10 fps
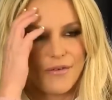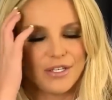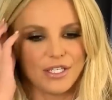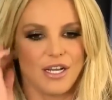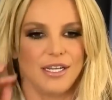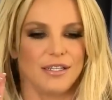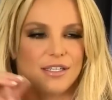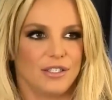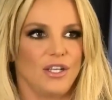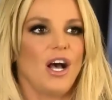I was on
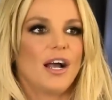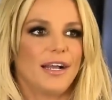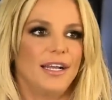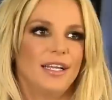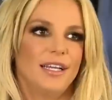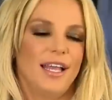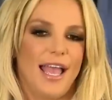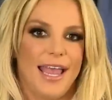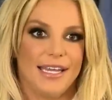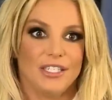the guitar,
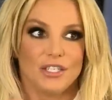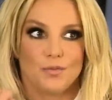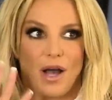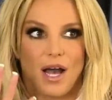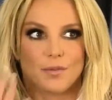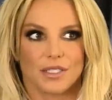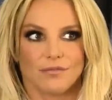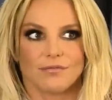and it just popped